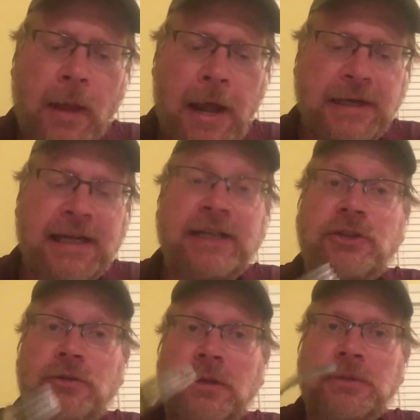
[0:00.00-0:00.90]
That
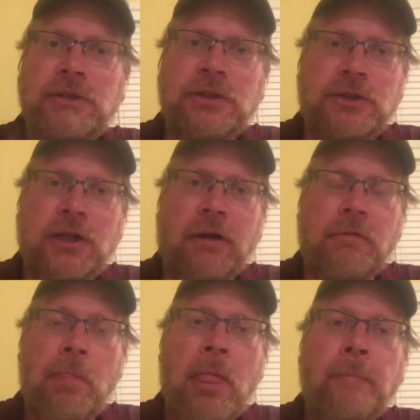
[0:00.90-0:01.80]
Cajun rub is good
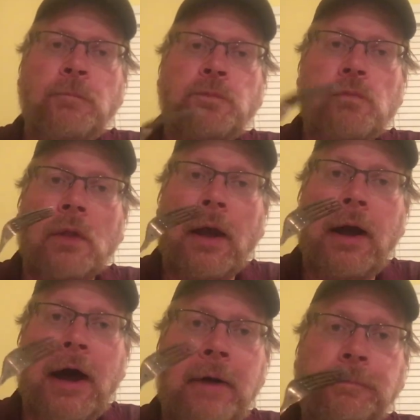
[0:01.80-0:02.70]
stuff.
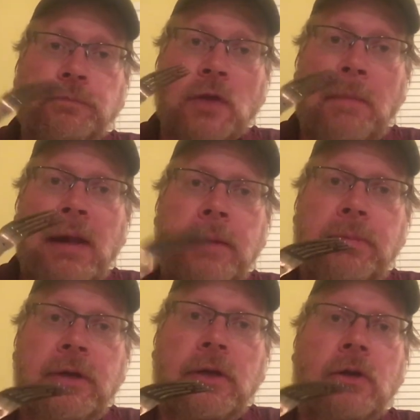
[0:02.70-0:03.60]
Um, I might have
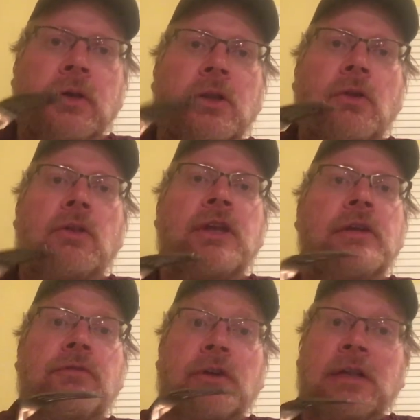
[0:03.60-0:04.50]
put it on a little
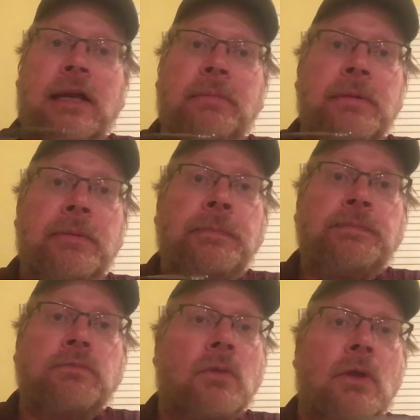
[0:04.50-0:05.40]
thick for a lot of people.
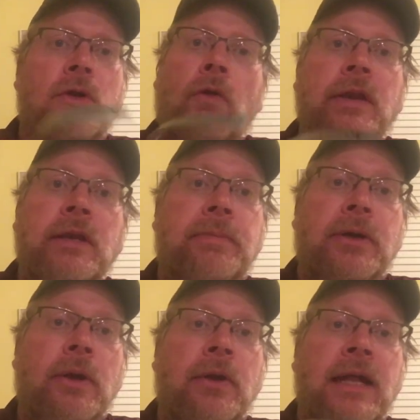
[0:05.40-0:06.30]
You don't need to
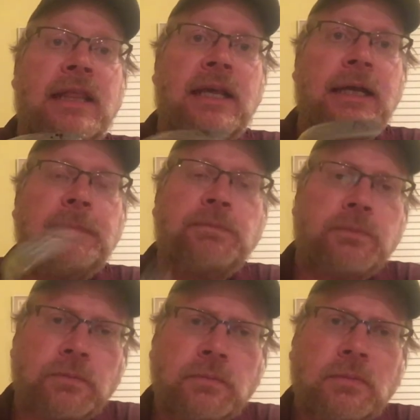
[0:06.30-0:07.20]
put it on that thick.
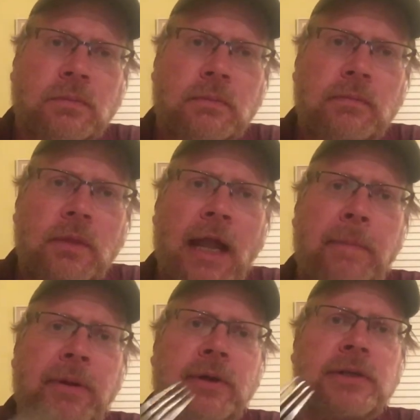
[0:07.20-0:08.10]
I
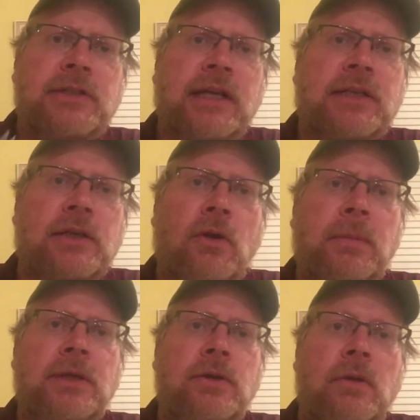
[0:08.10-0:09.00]
put it on as thick as I
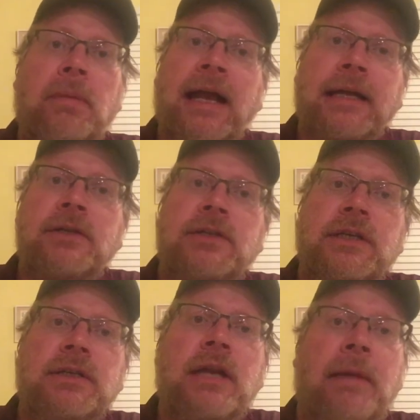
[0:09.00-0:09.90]
normally do the blackening
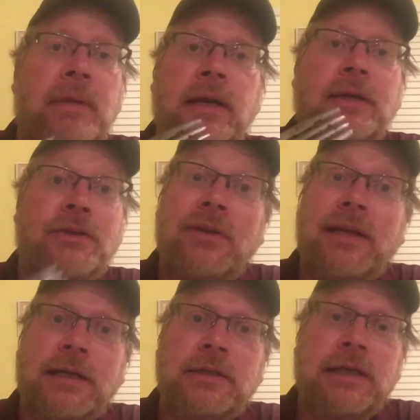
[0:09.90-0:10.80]
season. I may not do
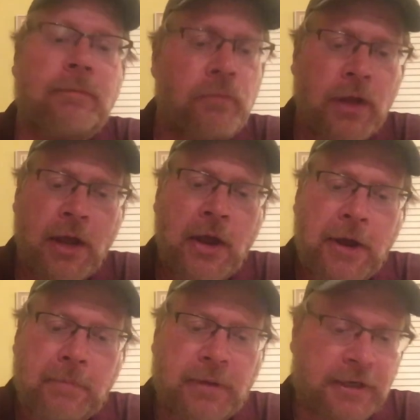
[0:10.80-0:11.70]
that next time,
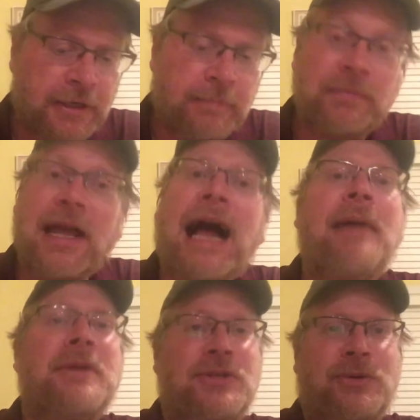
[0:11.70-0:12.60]
but um,
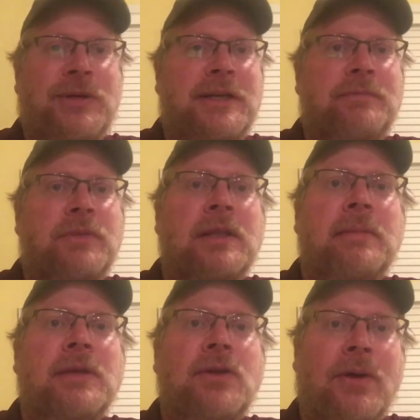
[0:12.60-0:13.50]
I'm enjoying it. I
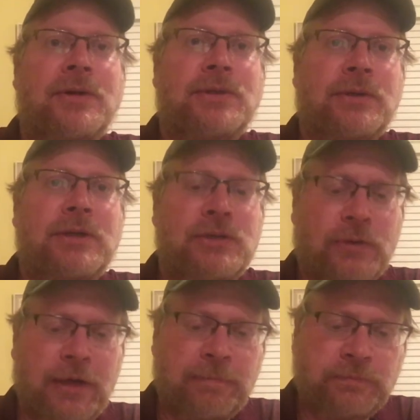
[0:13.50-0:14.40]
think my daughter's gonna
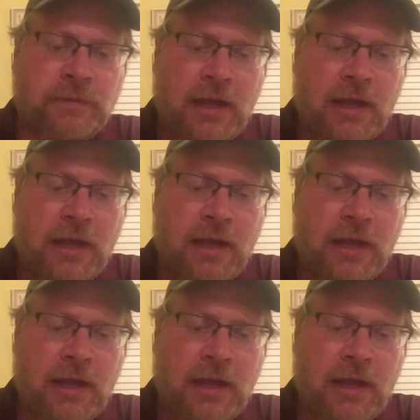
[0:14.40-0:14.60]
enjoy it.